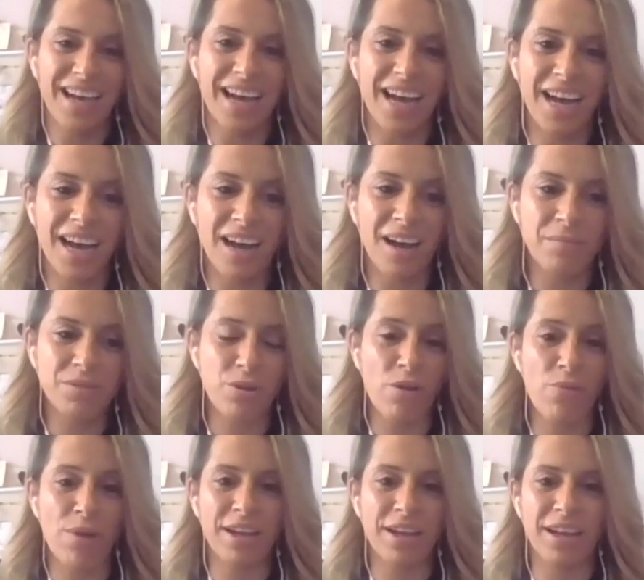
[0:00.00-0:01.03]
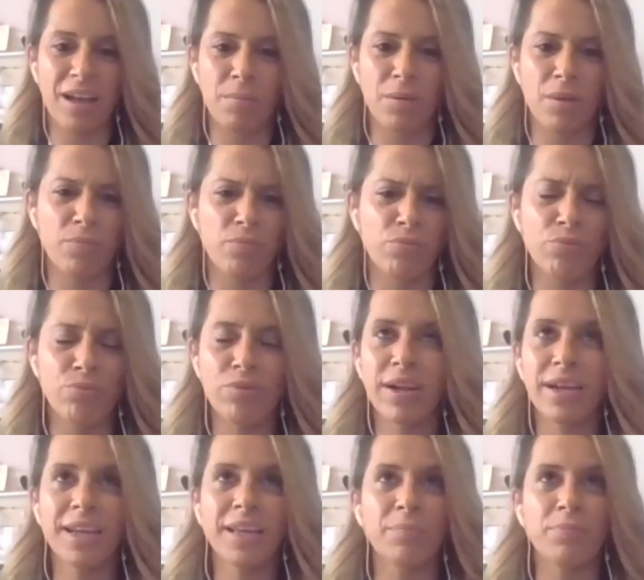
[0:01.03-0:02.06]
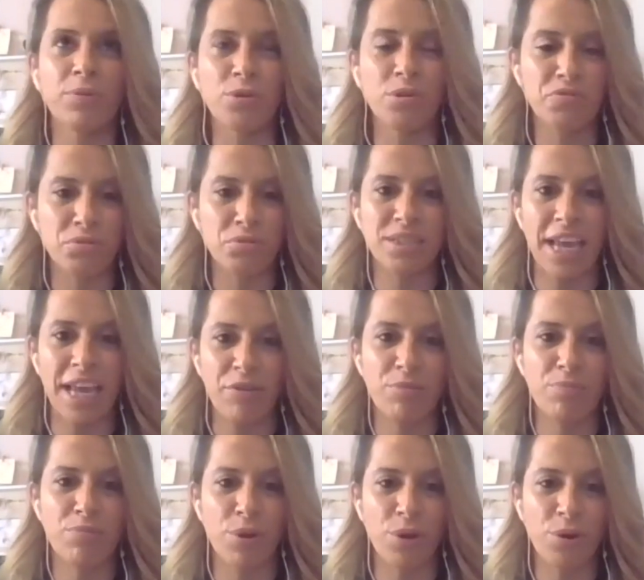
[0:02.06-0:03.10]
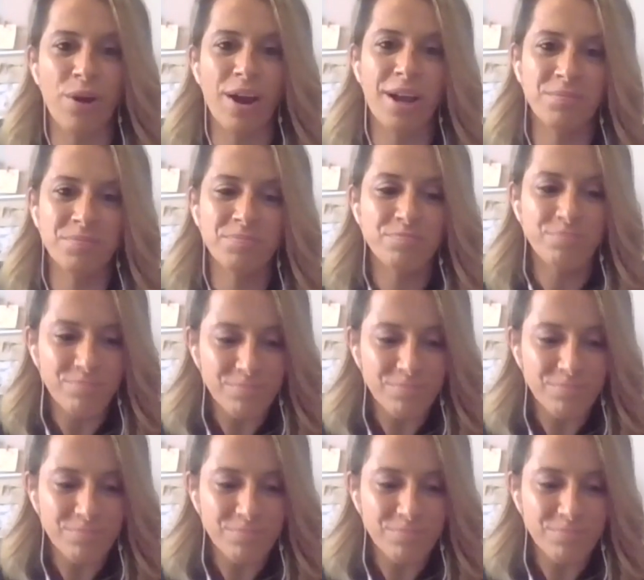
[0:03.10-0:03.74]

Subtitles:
So I run a really beautiful, sacred program